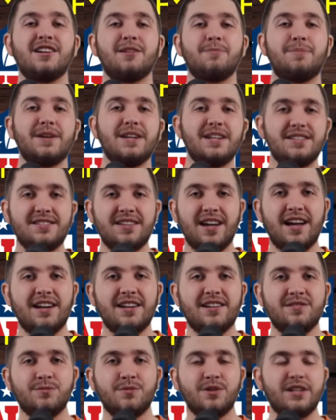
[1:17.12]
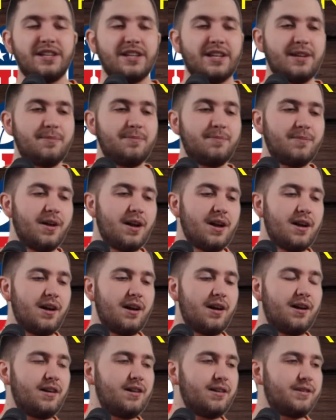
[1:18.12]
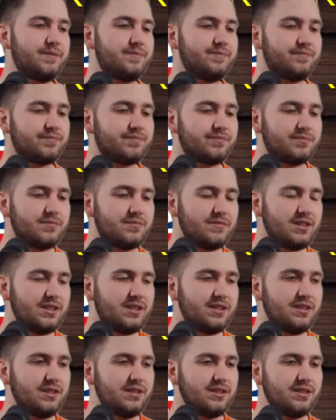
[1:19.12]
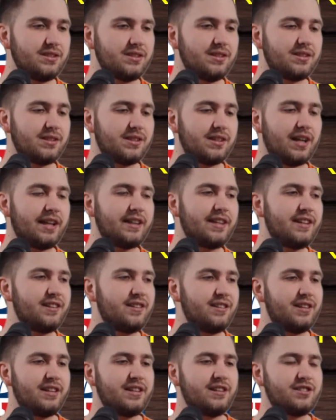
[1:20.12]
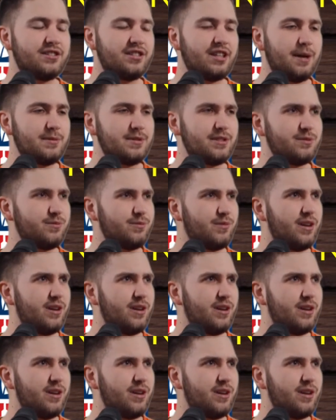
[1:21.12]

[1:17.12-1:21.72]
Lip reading: The peace sign when he got the interception,